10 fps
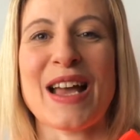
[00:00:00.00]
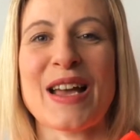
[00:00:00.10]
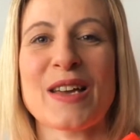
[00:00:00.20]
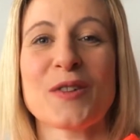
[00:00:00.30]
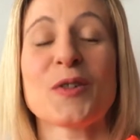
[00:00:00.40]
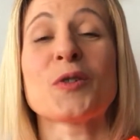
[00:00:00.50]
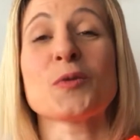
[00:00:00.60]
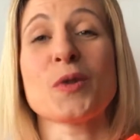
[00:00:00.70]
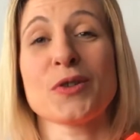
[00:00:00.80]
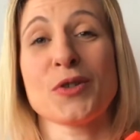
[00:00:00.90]
You don't
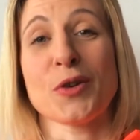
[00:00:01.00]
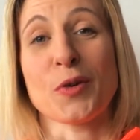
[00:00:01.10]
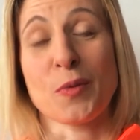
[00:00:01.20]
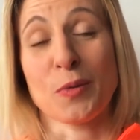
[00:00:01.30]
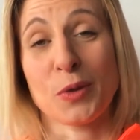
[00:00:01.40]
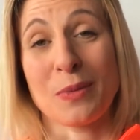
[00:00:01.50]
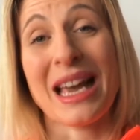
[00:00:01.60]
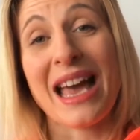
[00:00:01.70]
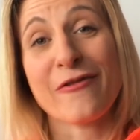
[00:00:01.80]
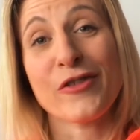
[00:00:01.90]
want your boobs to be
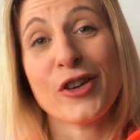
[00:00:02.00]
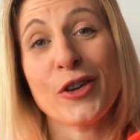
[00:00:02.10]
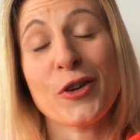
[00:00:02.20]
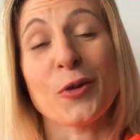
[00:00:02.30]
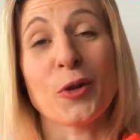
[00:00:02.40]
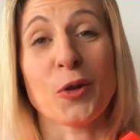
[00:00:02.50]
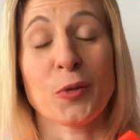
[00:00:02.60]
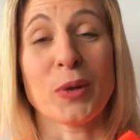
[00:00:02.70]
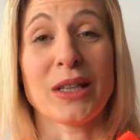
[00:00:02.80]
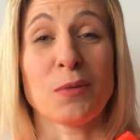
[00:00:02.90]
heavy, you don't
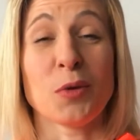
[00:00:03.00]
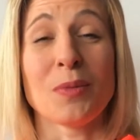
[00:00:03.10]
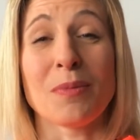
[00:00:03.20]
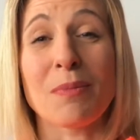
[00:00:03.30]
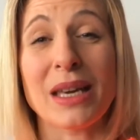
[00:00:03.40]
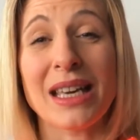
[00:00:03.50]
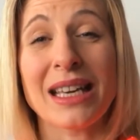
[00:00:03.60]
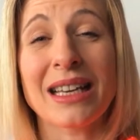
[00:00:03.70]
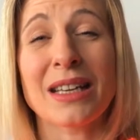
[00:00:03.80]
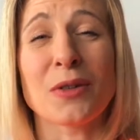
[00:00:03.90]
want them to be big,
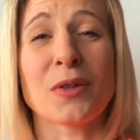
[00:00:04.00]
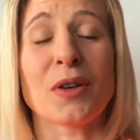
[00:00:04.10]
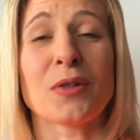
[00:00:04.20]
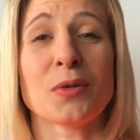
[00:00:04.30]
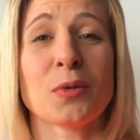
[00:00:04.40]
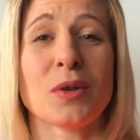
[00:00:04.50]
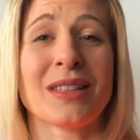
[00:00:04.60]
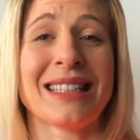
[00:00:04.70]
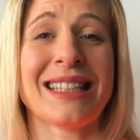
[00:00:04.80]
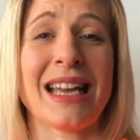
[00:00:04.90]
you don't
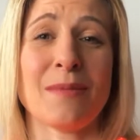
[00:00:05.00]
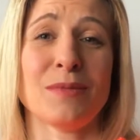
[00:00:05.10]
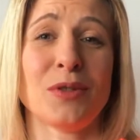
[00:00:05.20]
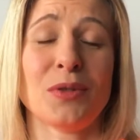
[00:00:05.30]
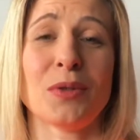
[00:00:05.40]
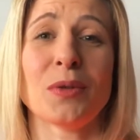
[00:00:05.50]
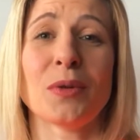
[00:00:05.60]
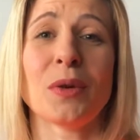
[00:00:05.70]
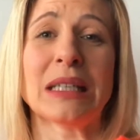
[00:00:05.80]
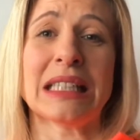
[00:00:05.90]
want them to
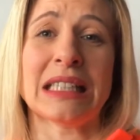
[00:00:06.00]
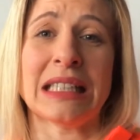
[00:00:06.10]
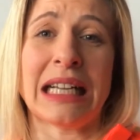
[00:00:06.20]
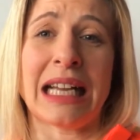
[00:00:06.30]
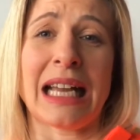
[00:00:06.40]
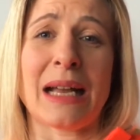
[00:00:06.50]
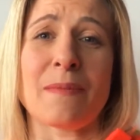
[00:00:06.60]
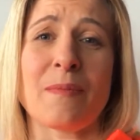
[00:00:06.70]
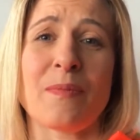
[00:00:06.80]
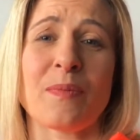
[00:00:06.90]

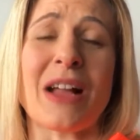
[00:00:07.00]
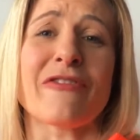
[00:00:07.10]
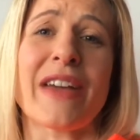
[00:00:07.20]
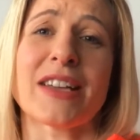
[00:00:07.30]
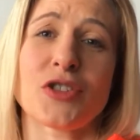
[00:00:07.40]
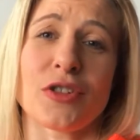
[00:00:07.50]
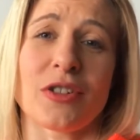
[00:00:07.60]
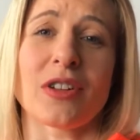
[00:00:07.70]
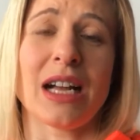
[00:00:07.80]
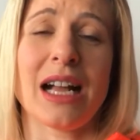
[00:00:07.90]
affect your